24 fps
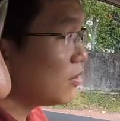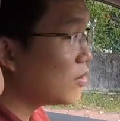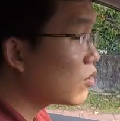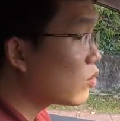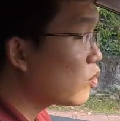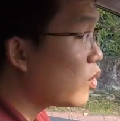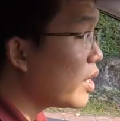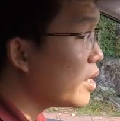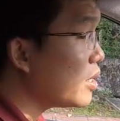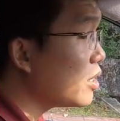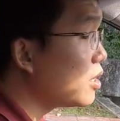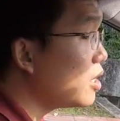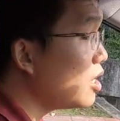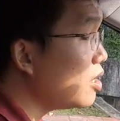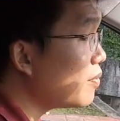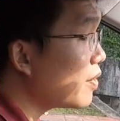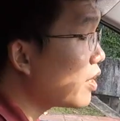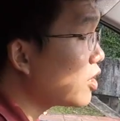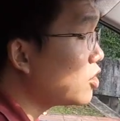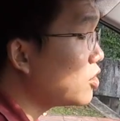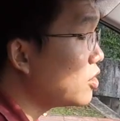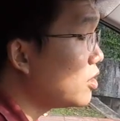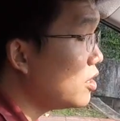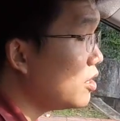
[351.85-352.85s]
quite deep
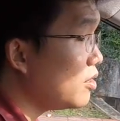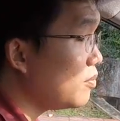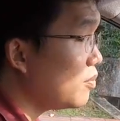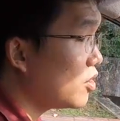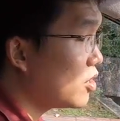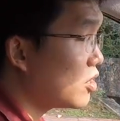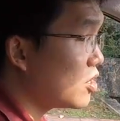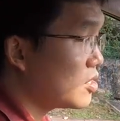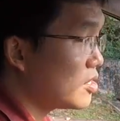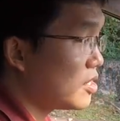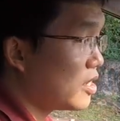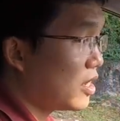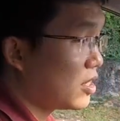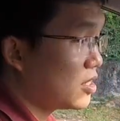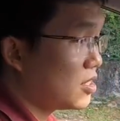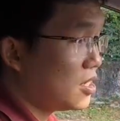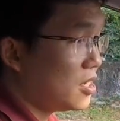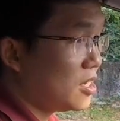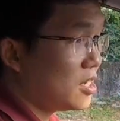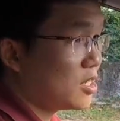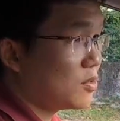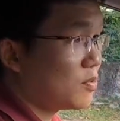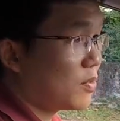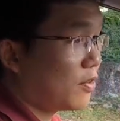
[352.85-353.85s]
actually, because like
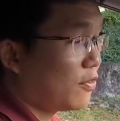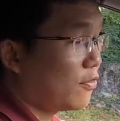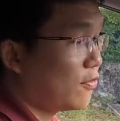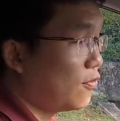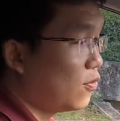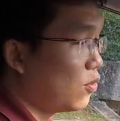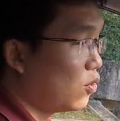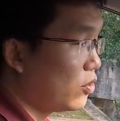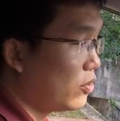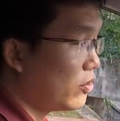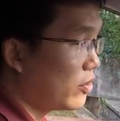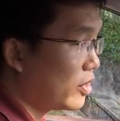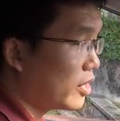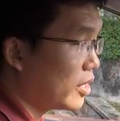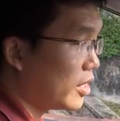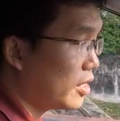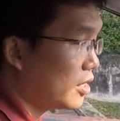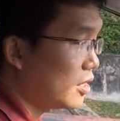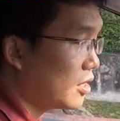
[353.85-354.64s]
CD is my phone, right?